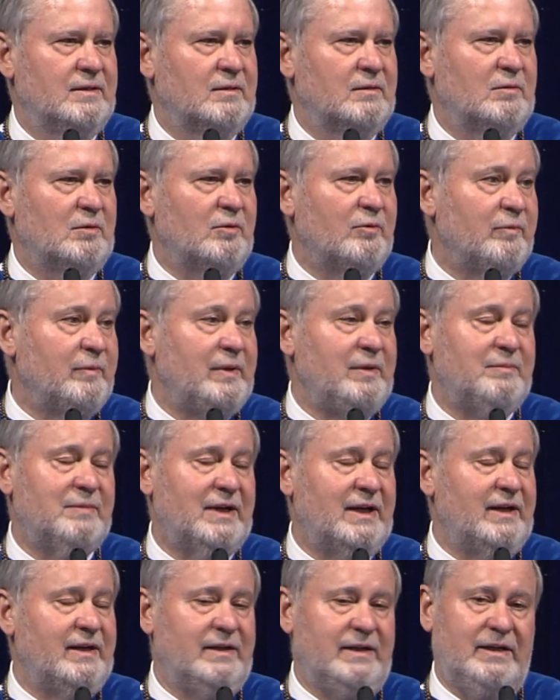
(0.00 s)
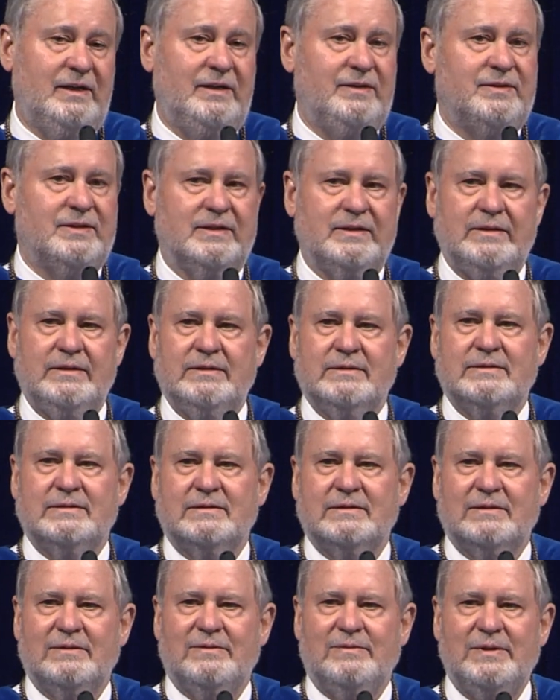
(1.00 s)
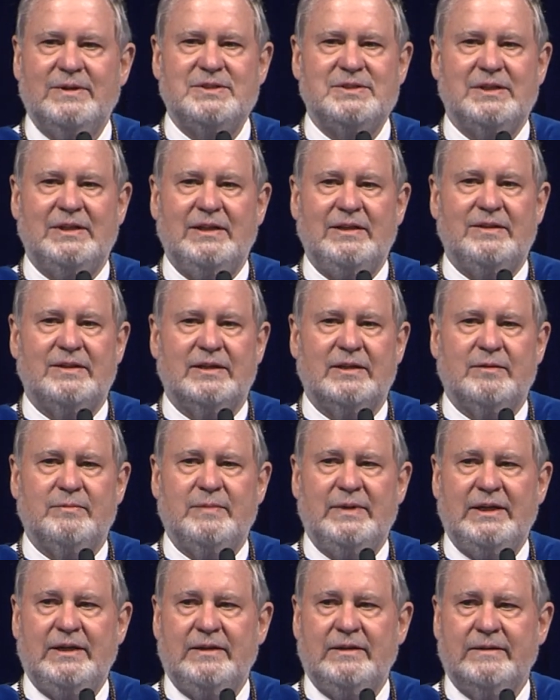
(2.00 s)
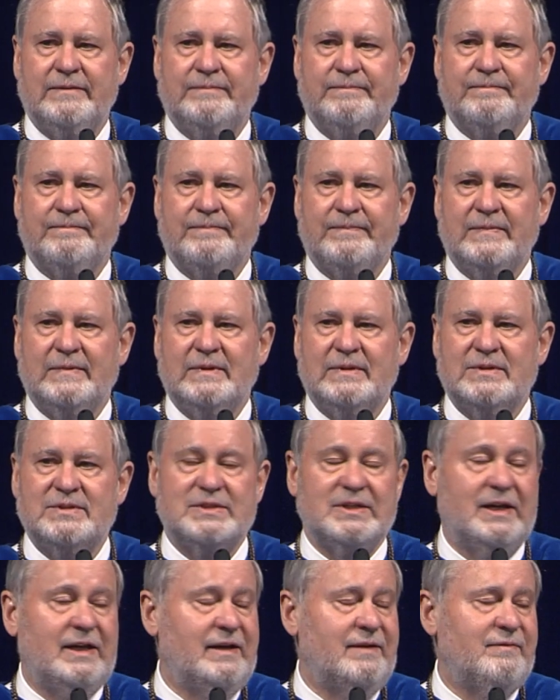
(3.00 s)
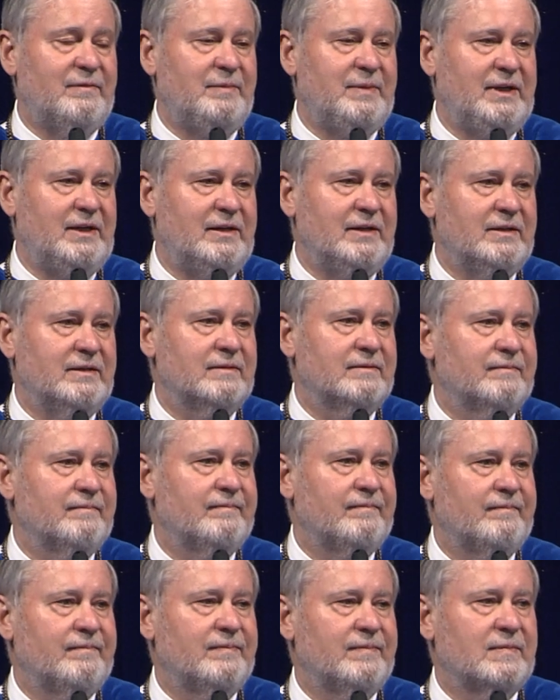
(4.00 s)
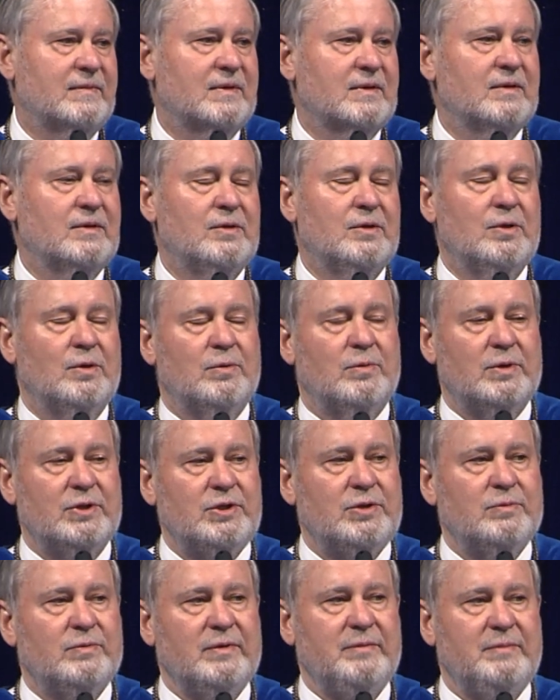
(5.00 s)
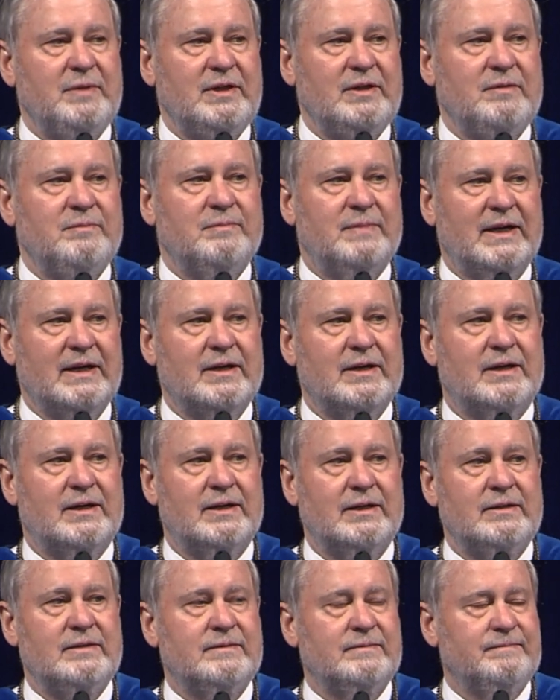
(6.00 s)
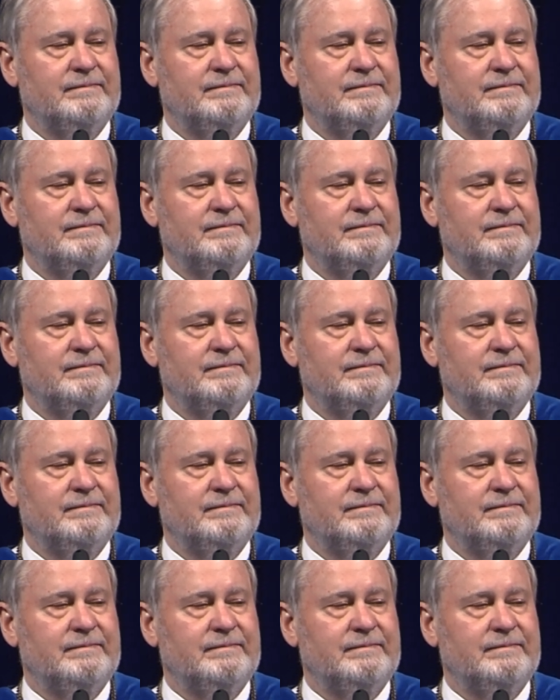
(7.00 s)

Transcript: What do we mean by anything? What does anything mean? Does it have a meaning? What do we mean by God?